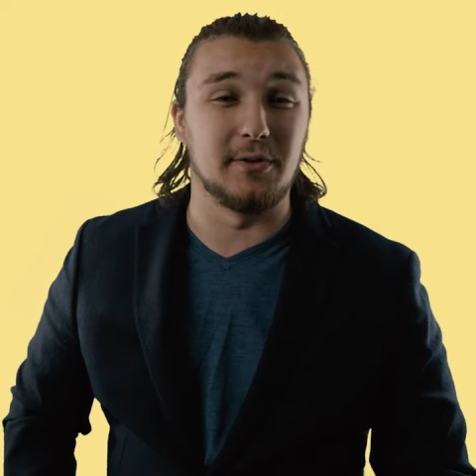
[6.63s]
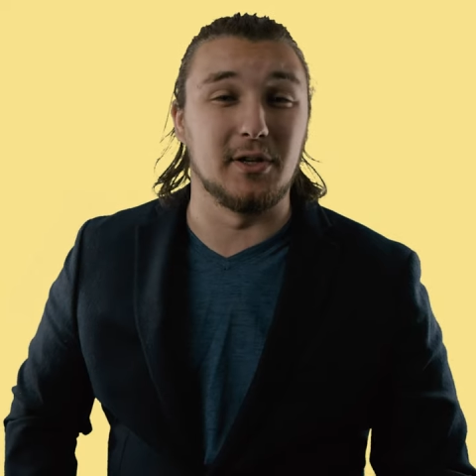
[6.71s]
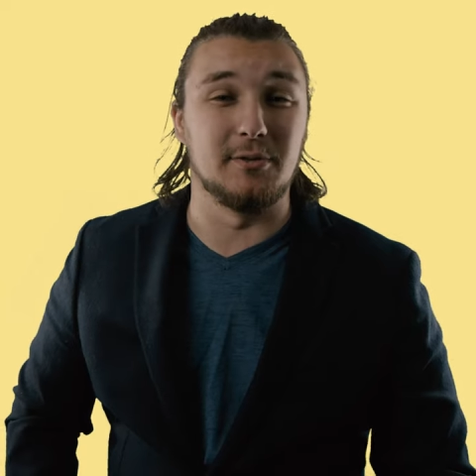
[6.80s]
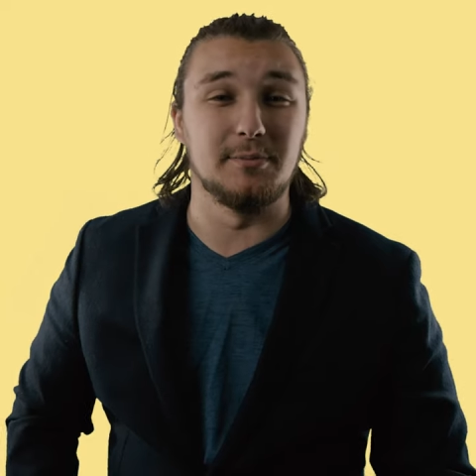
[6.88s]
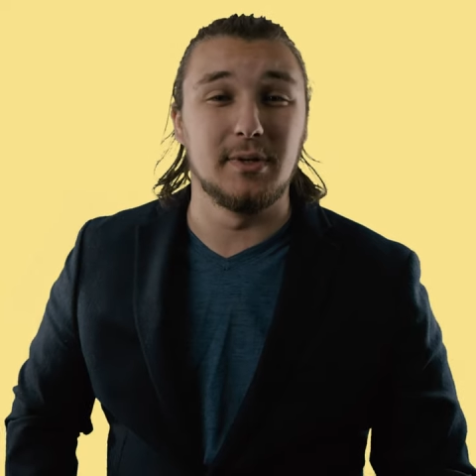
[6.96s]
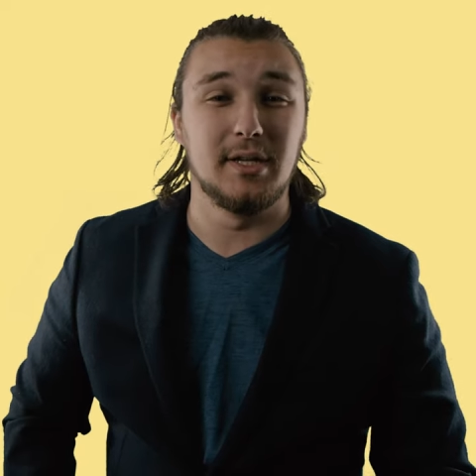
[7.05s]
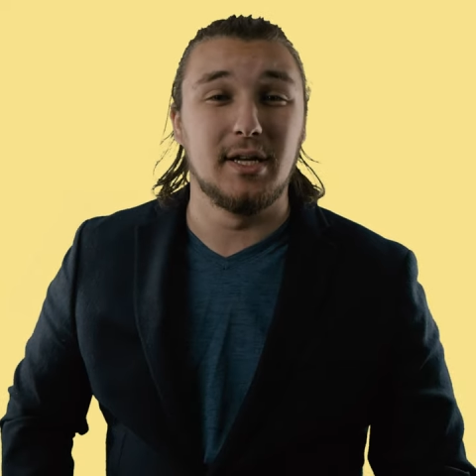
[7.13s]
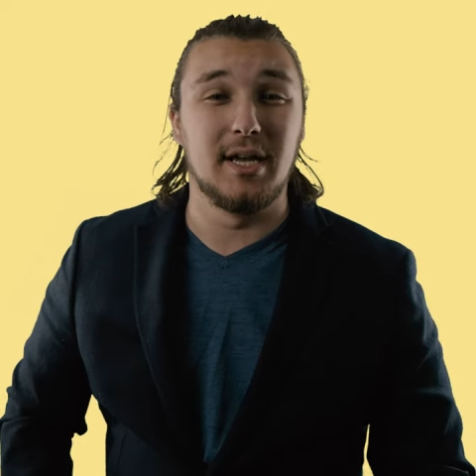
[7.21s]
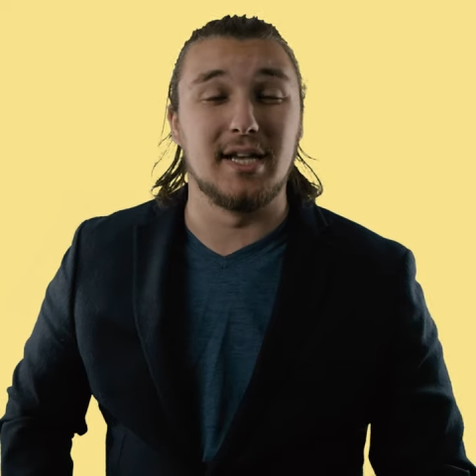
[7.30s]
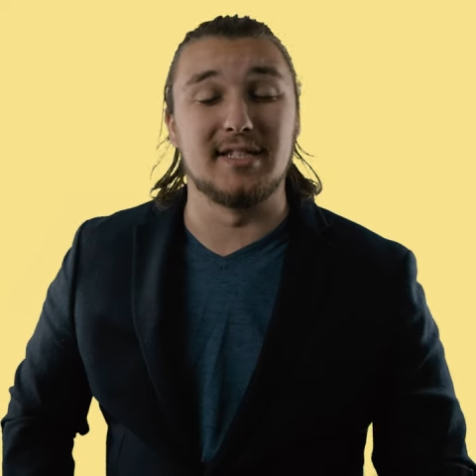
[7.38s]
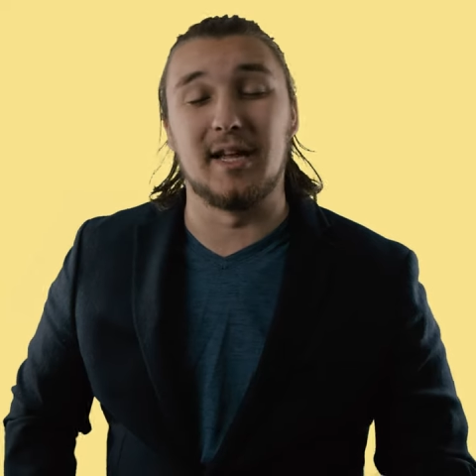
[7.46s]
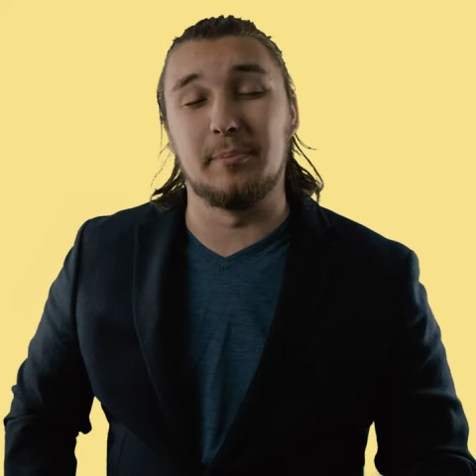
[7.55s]
film
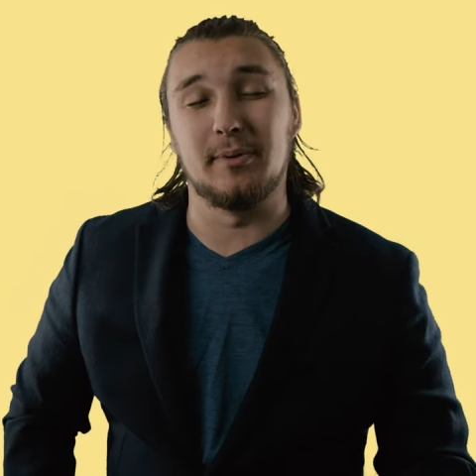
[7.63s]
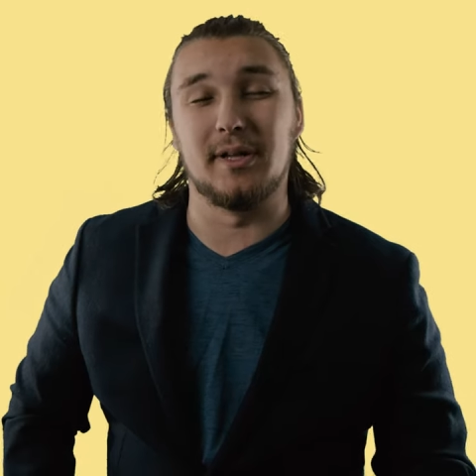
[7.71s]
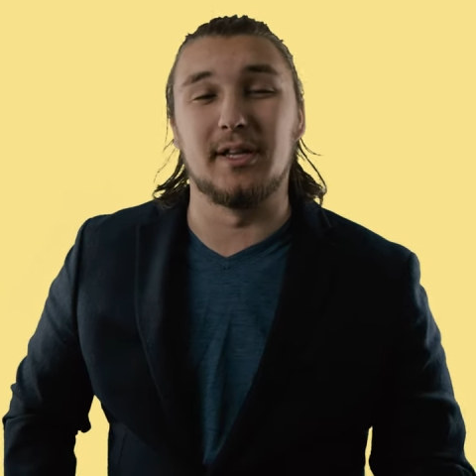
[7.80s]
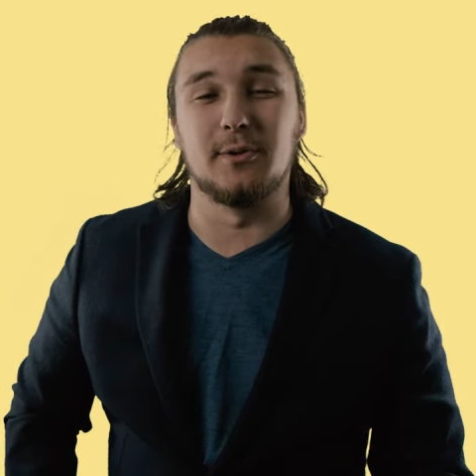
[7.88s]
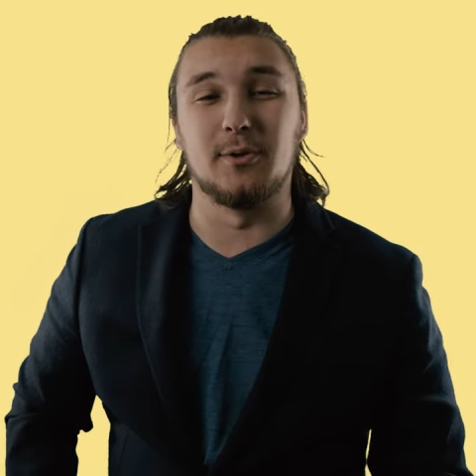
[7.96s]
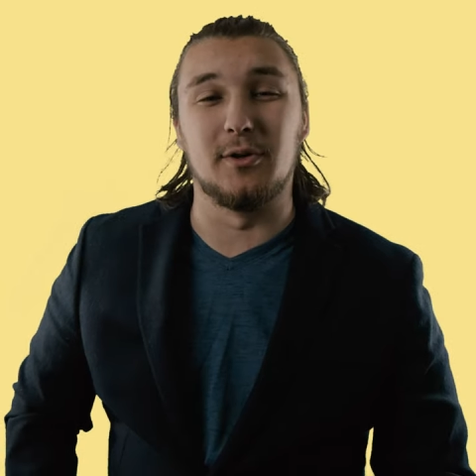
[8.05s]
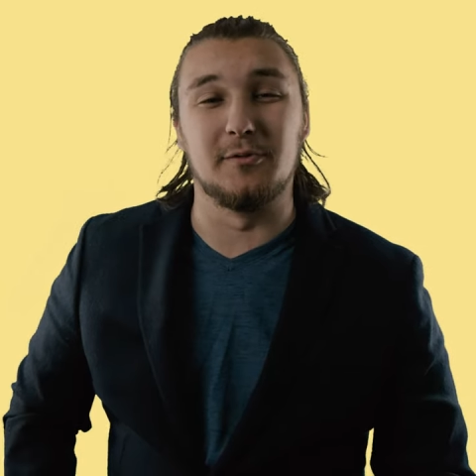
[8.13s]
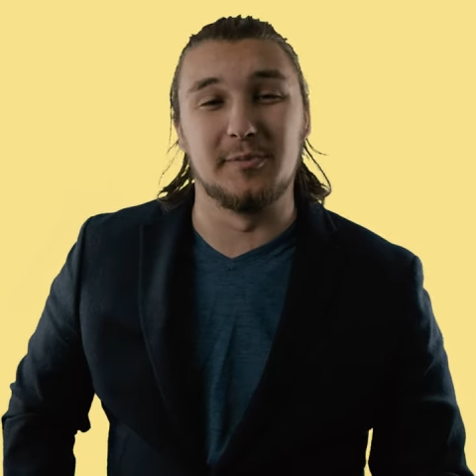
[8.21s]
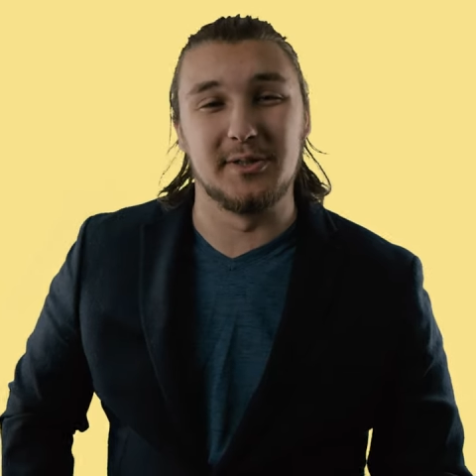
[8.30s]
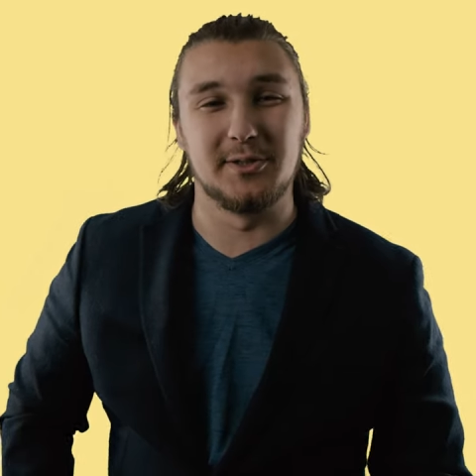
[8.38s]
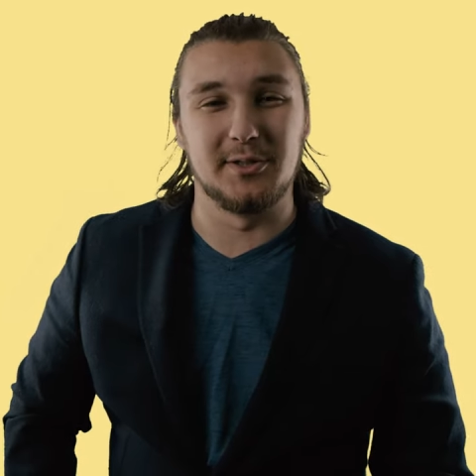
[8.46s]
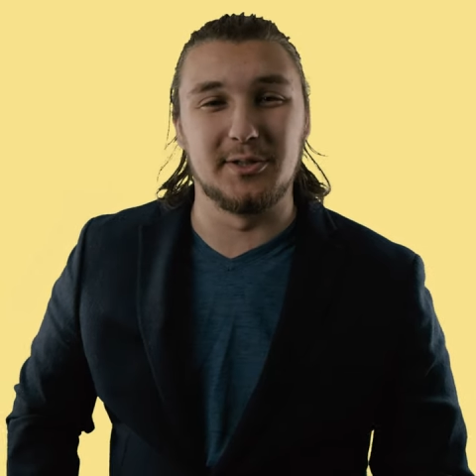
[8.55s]
as I play the role of Mr.